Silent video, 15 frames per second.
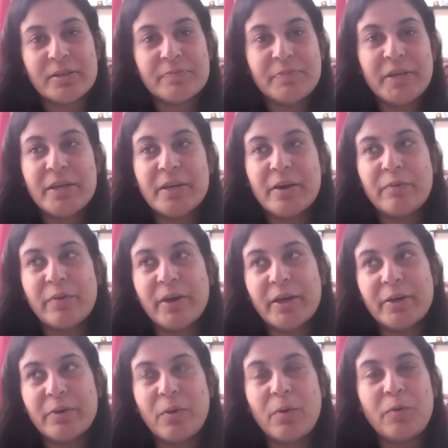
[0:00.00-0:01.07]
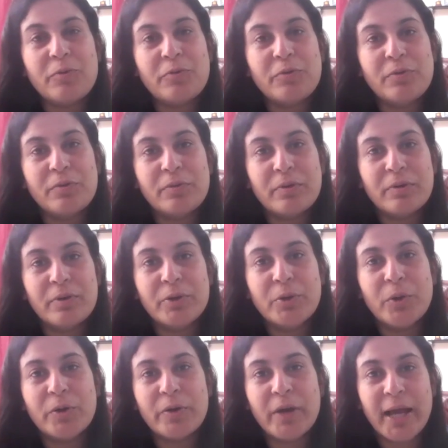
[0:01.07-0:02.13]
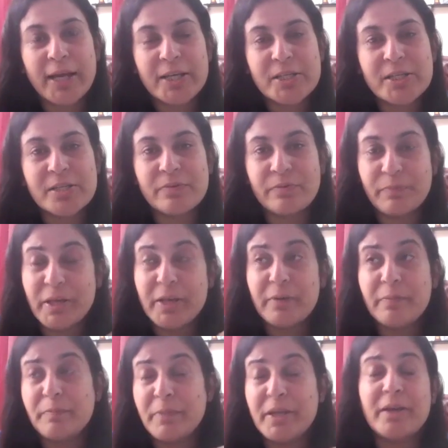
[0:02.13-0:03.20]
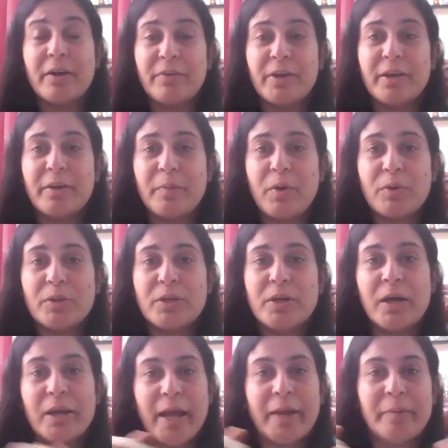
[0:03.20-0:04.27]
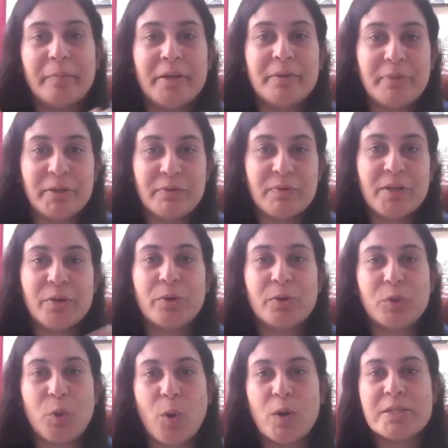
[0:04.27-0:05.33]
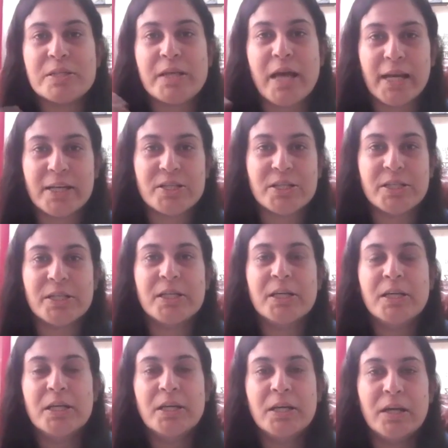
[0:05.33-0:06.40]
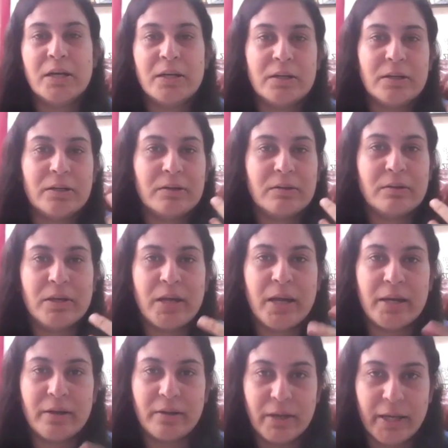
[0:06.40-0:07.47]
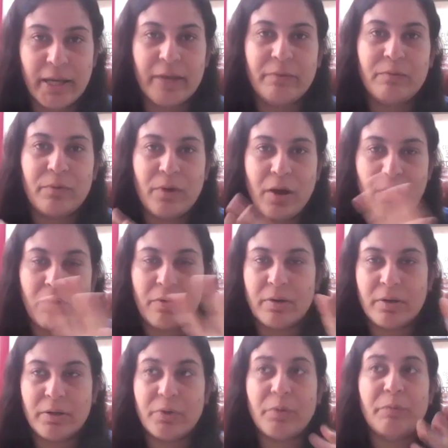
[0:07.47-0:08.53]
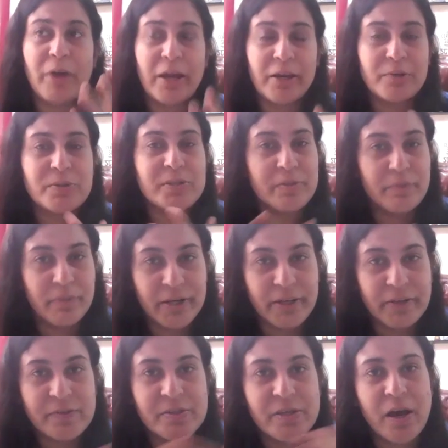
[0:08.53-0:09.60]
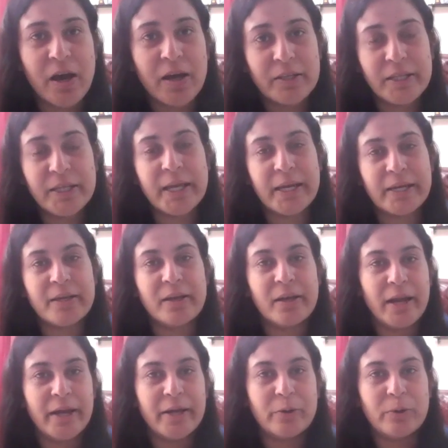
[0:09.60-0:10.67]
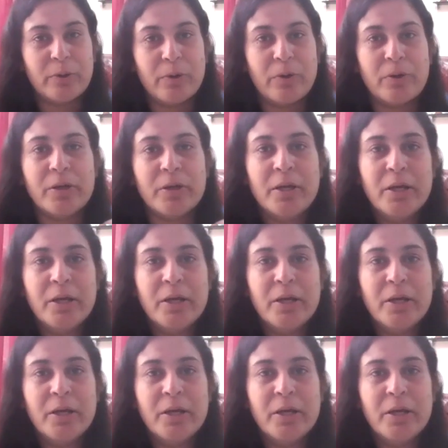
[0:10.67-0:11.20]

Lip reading: being aware of your action, being aware about the alignment between your thoughts, action, and again your values and beliefs, are they getting aligned or not?